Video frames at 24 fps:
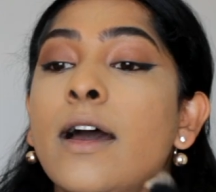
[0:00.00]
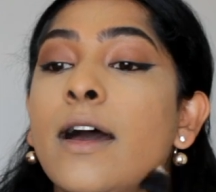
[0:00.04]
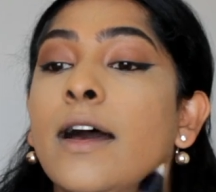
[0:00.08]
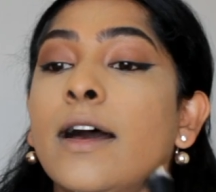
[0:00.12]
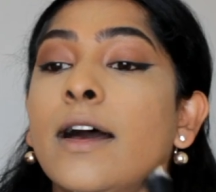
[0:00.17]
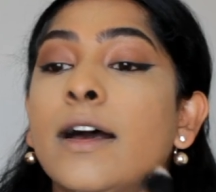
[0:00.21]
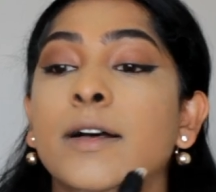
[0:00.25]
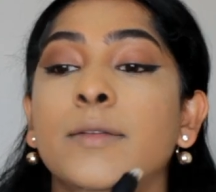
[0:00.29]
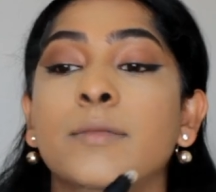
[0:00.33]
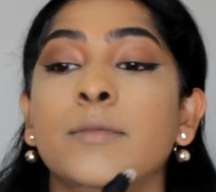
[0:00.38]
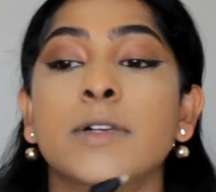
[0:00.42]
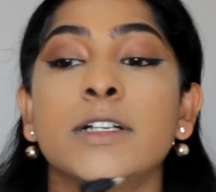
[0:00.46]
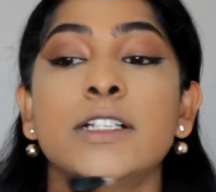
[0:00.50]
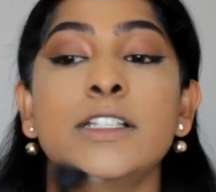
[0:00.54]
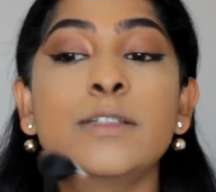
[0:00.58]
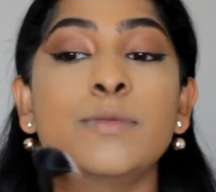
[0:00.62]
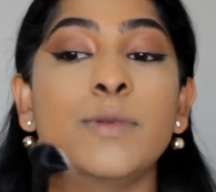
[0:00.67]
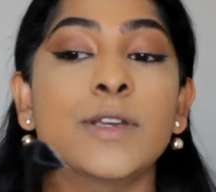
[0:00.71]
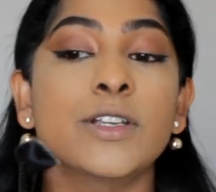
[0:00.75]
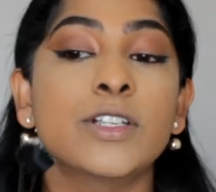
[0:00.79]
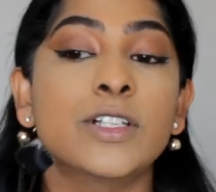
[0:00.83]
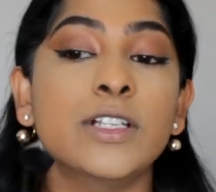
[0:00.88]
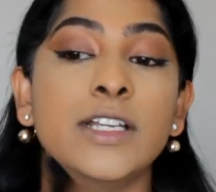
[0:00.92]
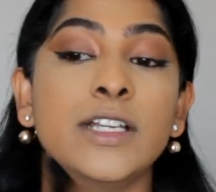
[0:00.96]
um,
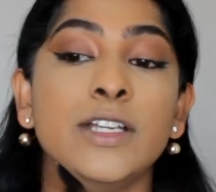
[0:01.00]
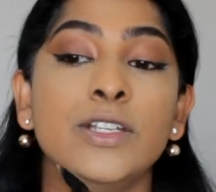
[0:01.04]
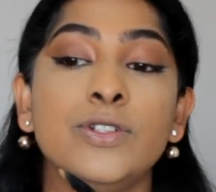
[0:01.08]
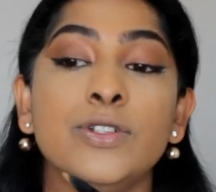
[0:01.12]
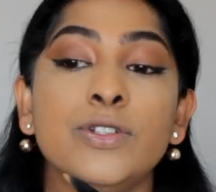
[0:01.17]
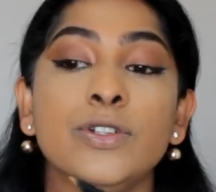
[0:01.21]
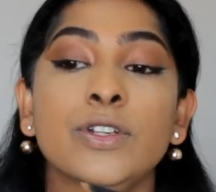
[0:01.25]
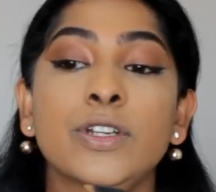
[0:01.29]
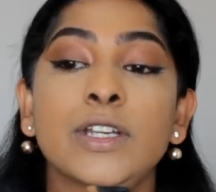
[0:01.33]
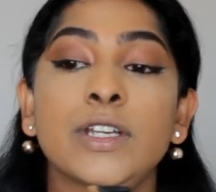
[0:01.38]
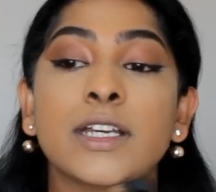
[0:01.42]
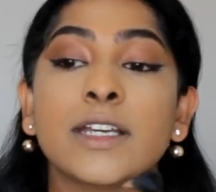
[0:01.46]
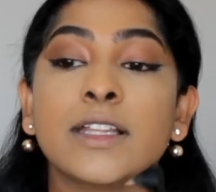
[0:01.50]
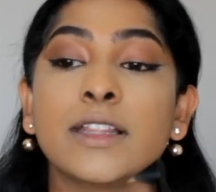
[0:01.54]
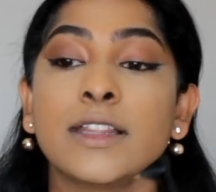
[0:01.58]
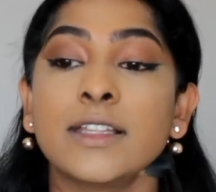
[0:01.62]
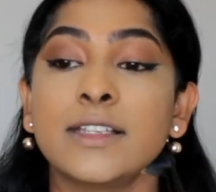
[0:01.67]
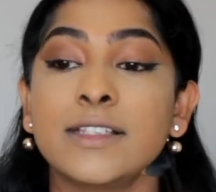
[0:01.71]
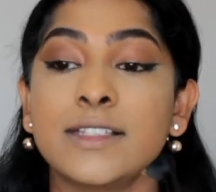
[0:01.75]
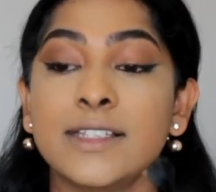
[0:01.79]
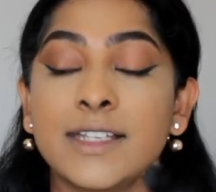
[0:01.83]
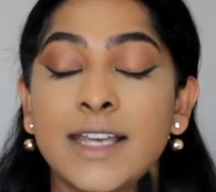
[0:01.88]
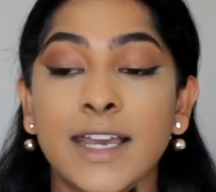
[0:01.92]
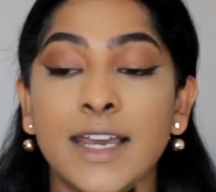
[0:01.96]
especially during
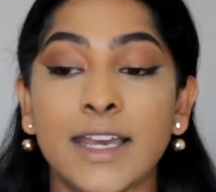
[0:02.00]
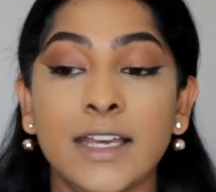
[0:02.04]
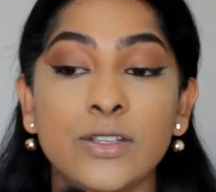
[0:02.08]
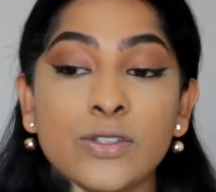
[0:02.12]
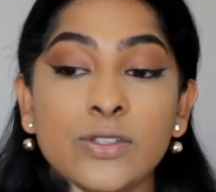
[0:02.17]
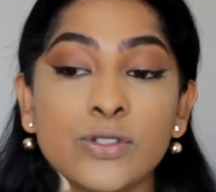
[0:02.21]
the day.